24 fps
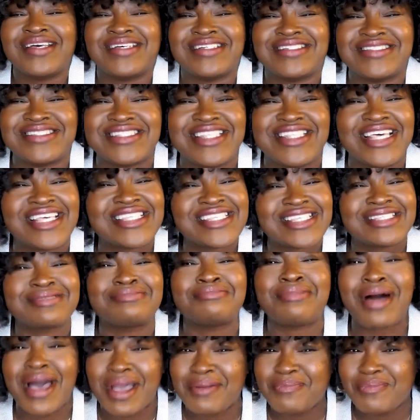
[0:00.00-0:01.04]
This is
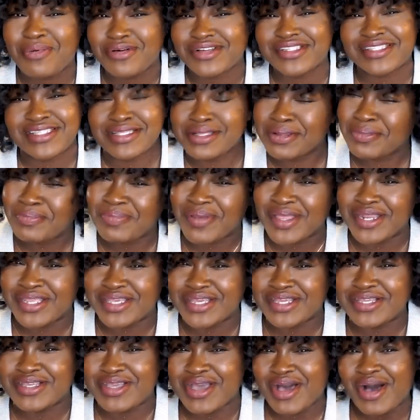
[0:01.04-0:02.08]
my personal
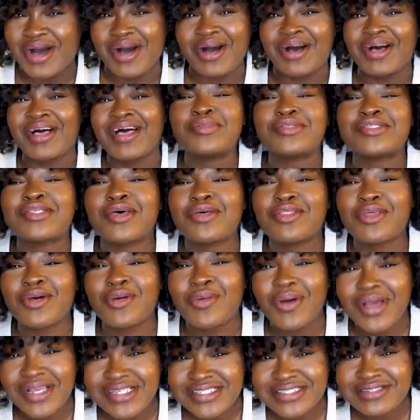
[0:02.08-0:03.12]
opinion, y'all. So the
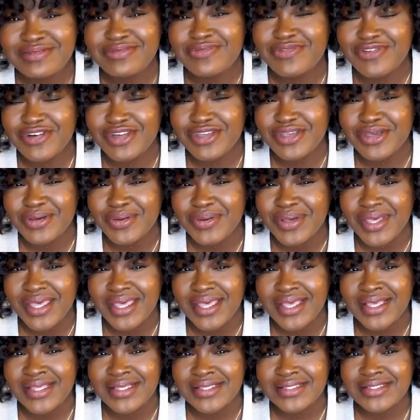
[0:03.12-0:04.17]
question for you
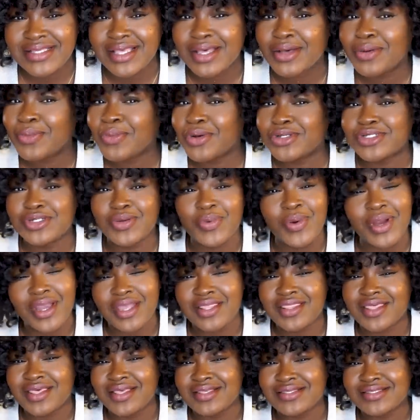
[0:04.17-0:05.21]
is, would you wear
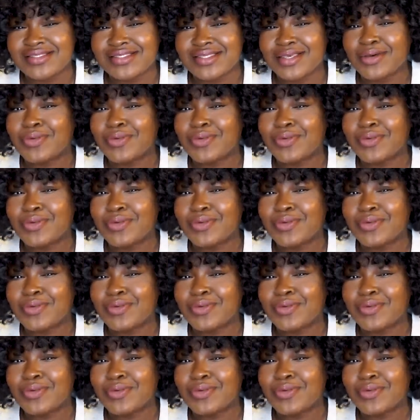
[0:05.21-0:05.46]
this?